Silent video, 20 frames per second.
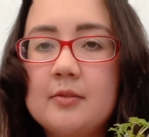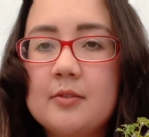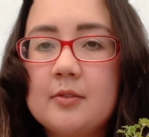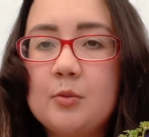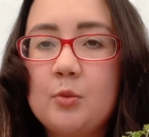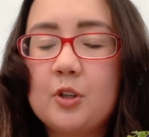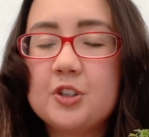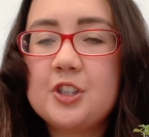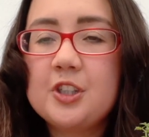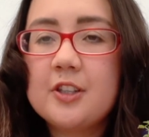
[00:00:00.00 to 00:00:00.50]

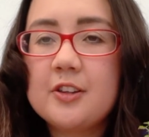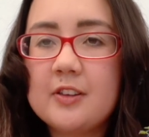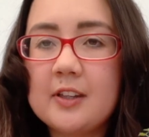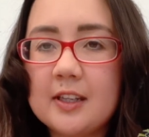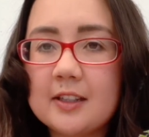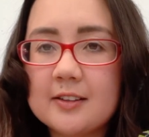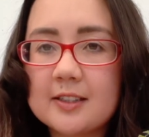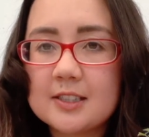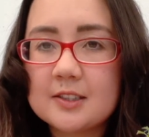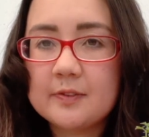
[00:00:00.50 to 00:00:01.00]
What do you think
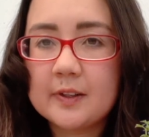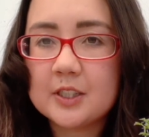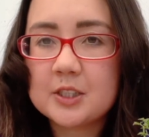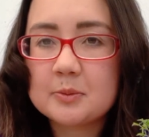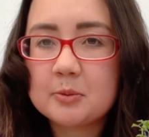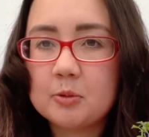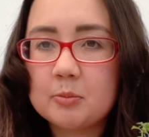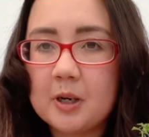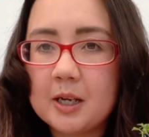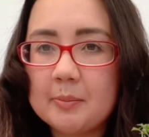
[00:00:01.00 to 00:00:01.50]
this
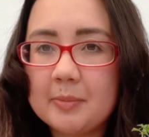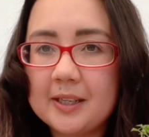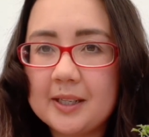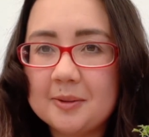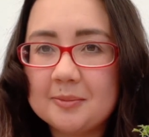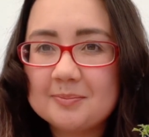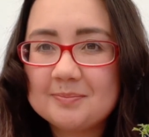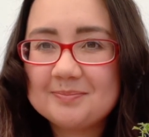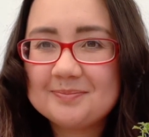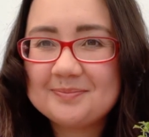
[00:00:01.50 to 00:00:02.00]
vegetable might be?
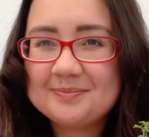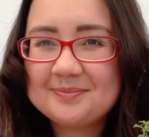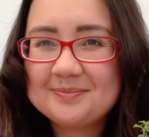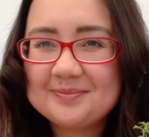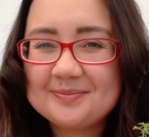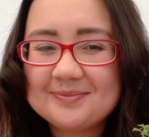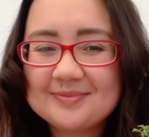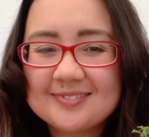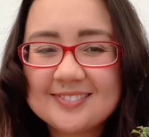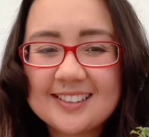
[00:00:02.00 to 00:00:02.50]

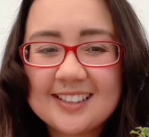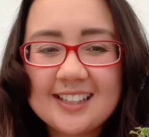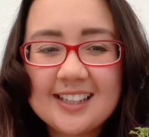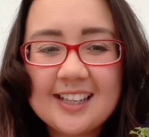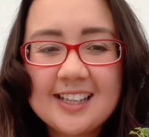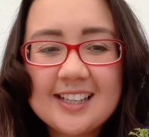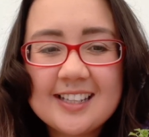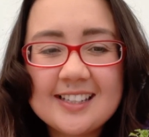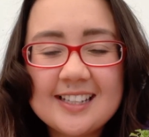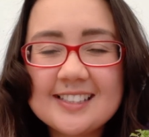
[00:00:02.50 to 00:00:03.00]

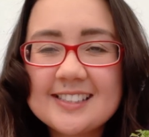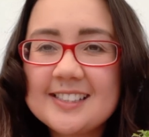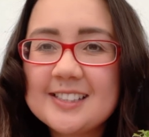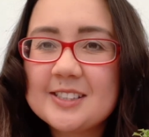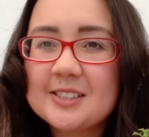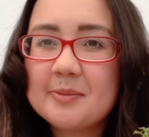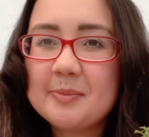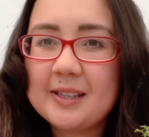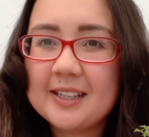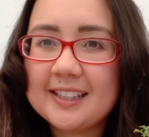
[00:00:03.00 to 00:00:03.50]
This is
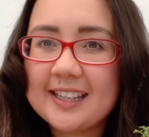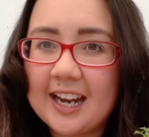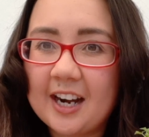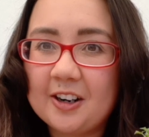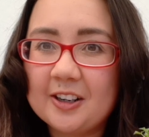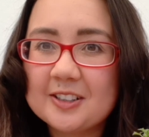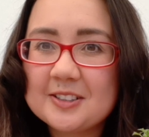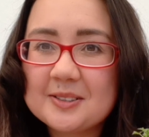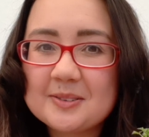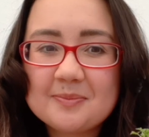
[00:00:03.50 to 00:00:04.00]
to be a
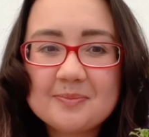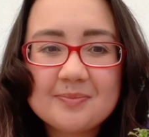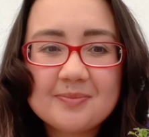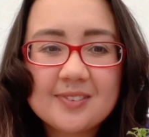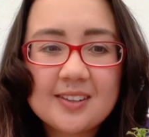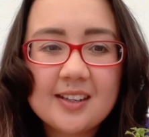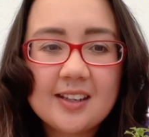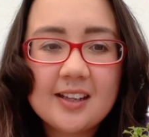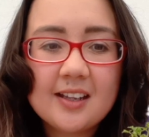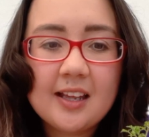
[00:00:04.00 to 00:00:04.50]
carrot.
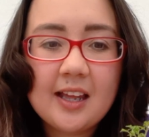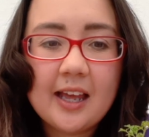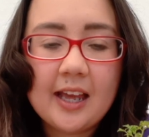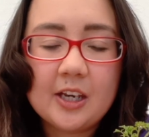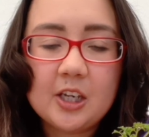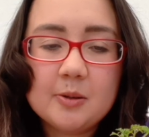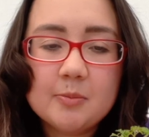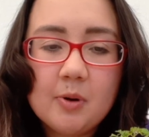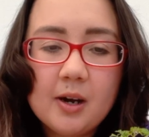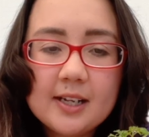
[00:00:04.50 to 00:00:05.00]
And
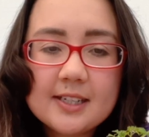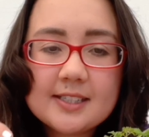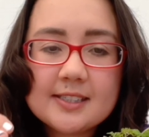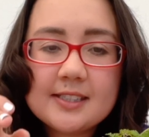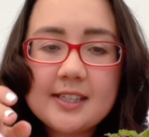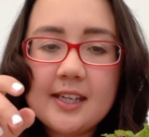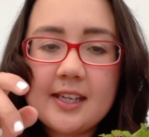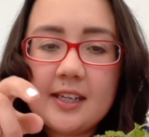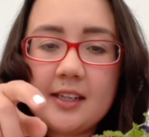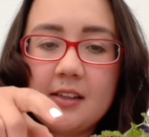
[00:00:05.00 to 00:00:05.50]
you might
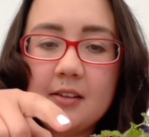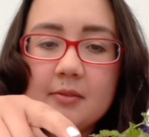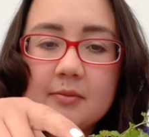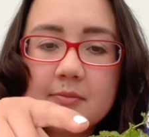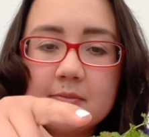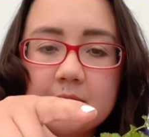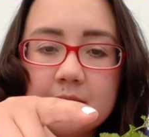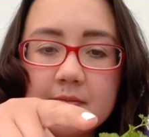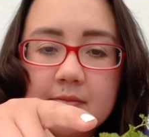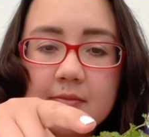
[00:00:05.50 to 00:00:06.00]
see
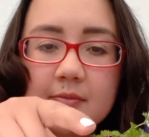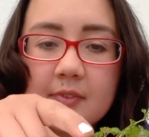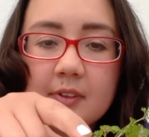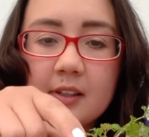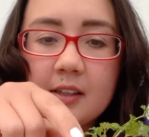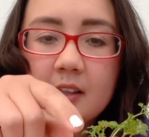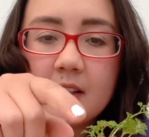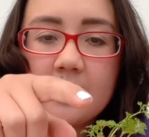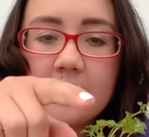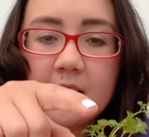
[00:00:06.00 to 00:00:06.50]

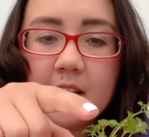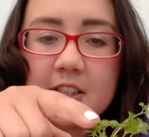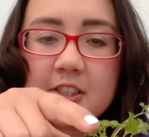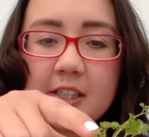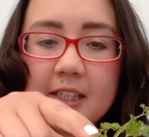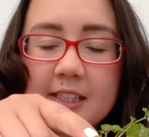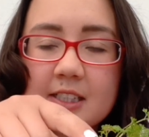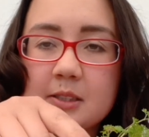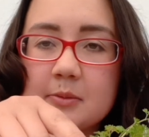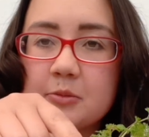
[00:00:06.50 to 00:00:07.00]
that it's
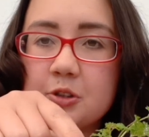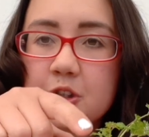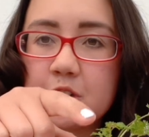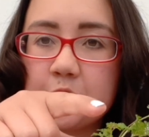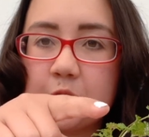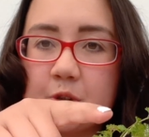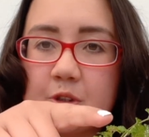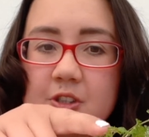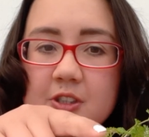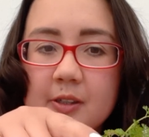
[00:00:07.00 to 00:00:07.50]
getting some
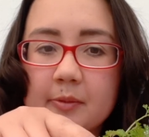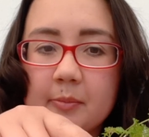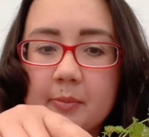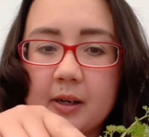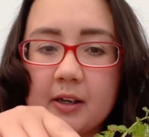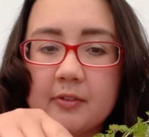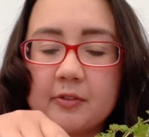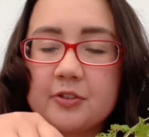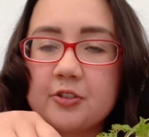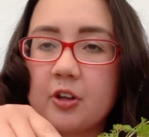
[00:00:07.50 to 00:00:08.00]
shoots
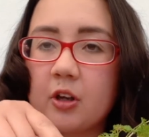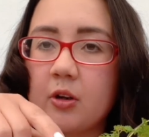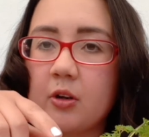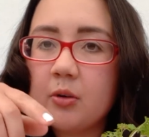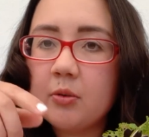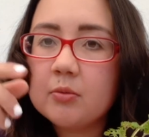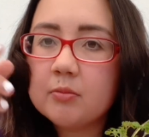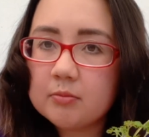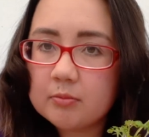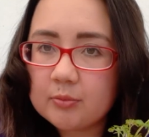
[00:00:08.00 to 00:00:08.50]
above.
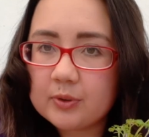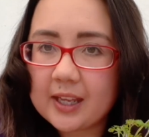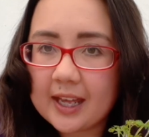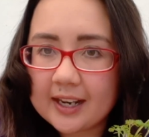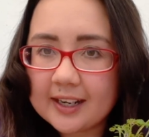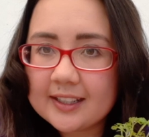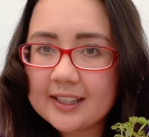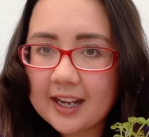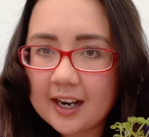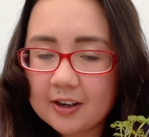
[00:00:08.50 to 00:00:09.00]
So we had
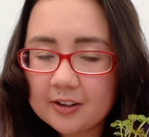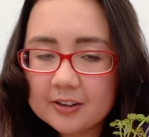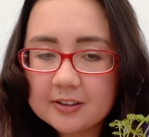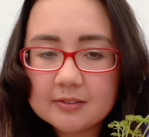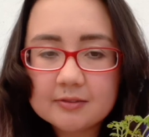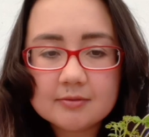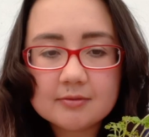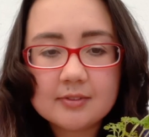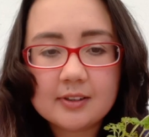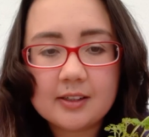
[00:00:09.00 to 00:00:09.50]
a carrot
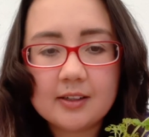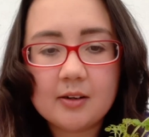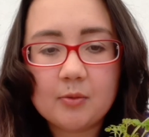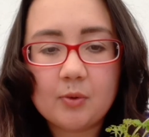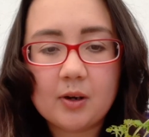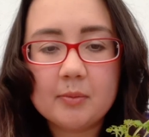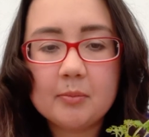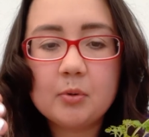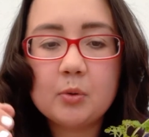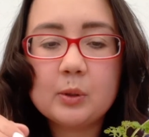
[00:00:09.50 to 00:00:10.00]
at
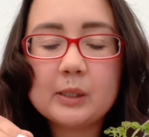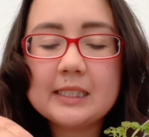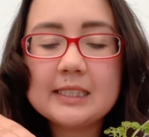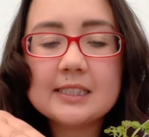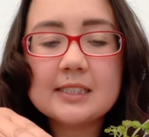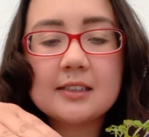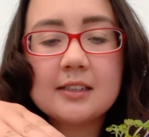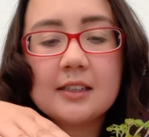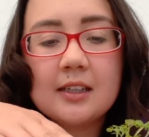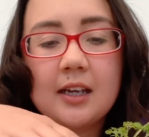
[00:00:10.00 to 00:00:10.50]
one point,
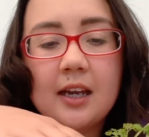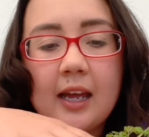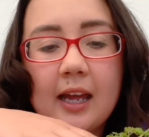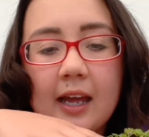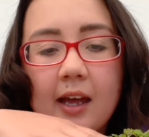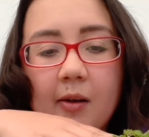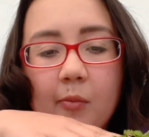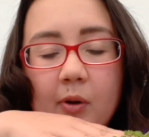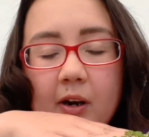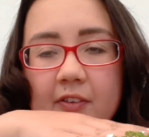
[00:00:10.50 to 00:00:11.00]

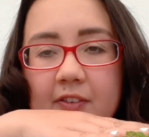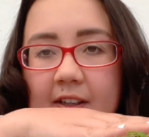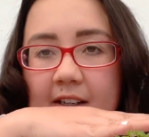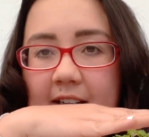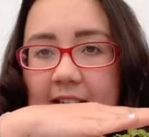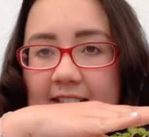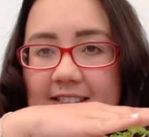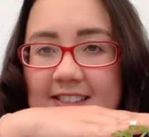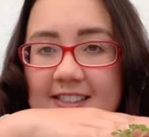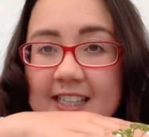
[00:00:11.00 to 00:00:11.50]
and what I did, I
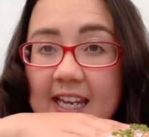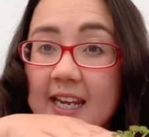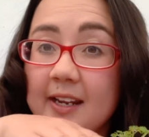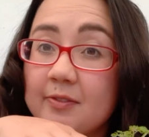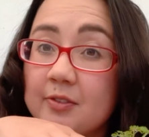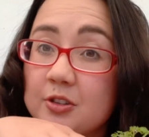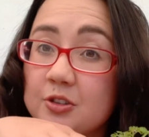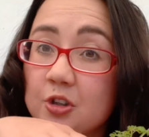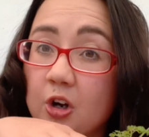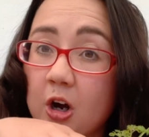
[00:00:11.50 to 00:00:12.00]
saved
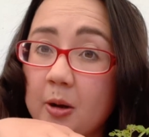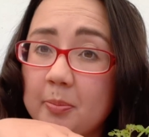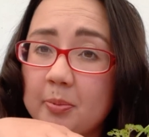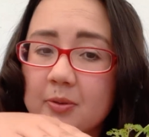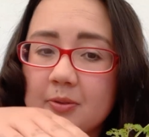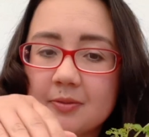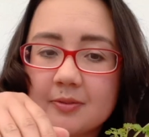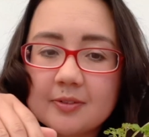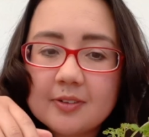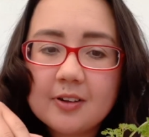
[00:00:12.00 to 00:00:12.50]
the top
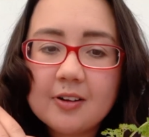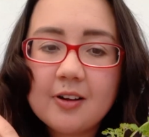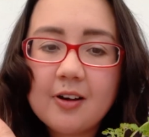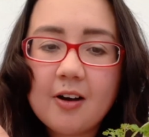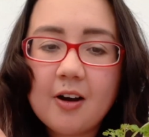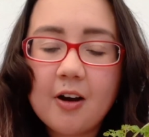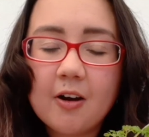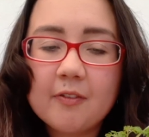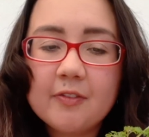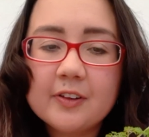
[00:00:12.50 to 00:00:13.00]

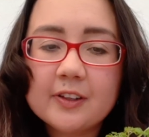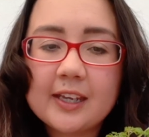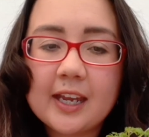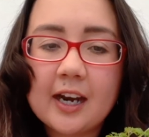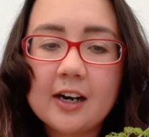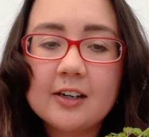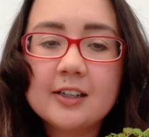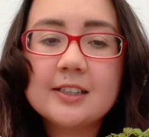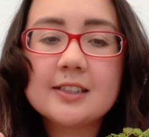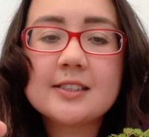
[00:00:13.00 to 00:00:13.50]
of the
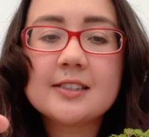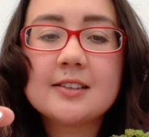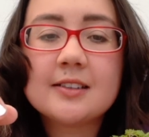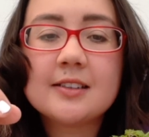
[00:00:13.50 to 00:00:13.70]
carrot